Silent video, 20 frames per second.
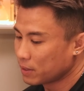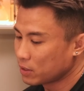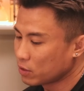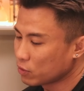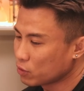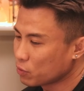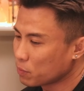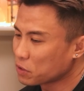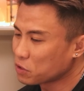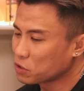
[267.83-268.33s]
But
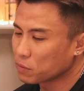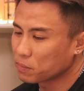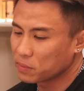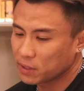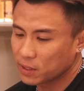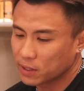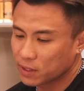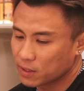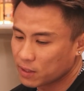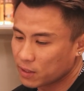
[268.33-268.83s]
not to mention
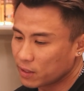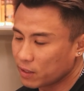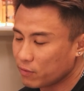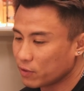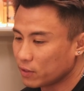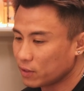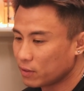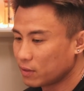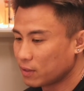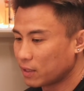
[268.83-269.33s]
beginner,
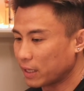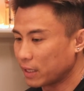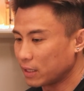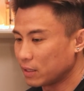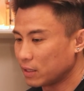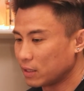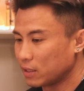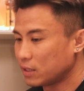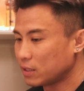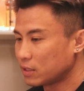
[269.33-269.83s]
even like
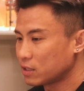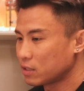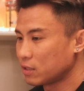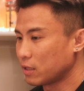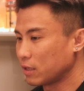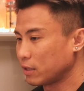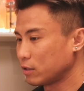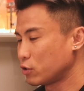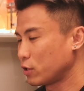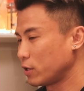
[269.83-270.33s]
us,
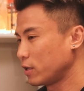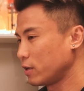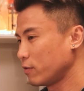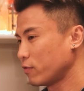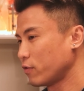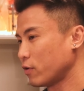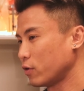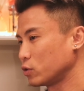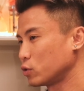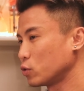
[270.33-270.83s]
training
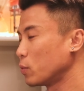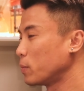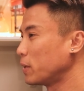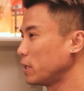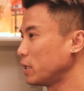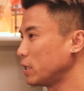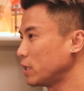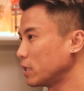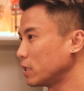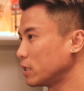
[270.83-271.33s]
for so
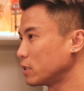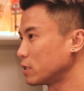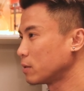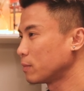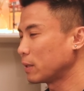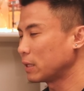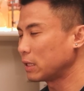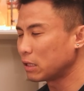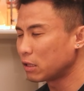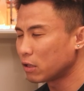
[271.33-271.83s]
many years,
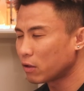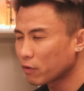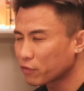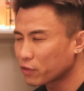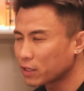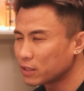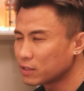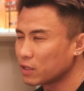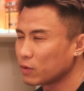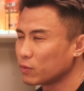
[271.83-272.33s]
but a lot of
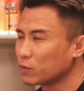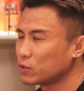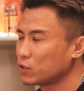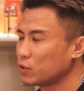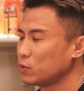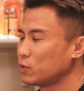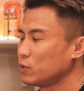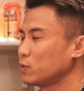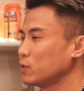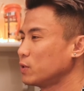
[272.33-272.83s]
things that we
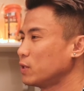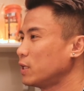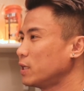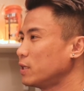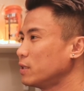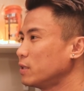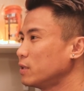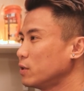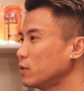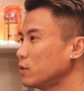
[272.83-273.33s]
still need to
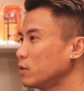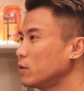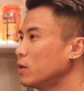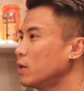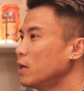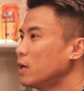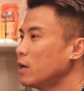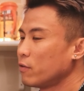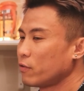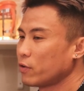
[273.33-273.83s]
learn,
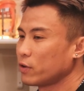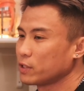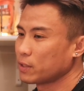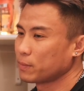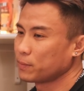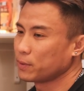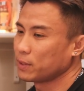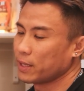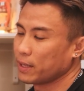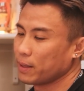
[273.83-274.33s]
For
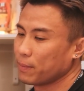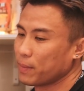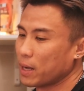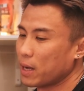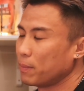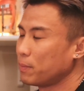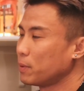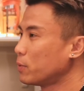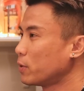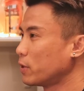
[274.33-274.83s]
example, like my
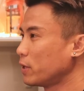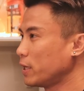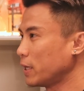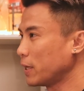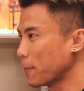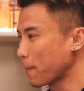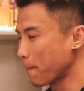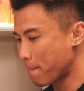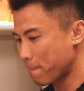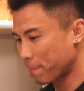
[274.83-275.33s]
upper
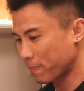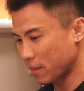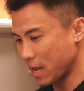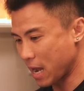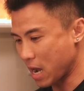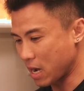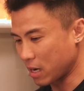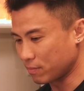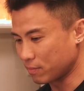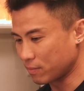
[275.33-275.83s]
body,
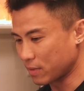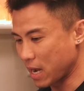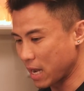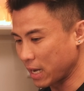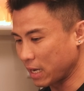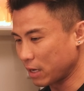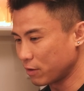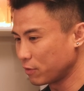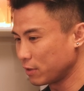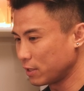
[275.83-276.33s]

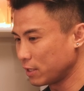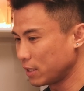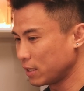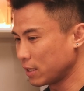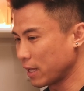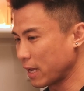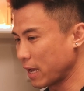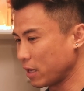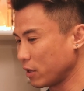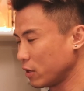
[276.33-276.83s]
I can't
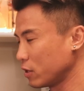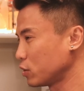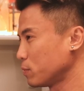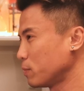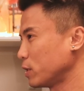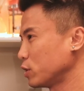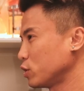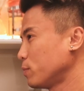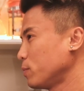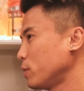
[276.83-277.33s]
really engage
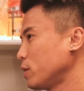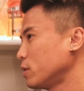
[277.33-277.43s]
much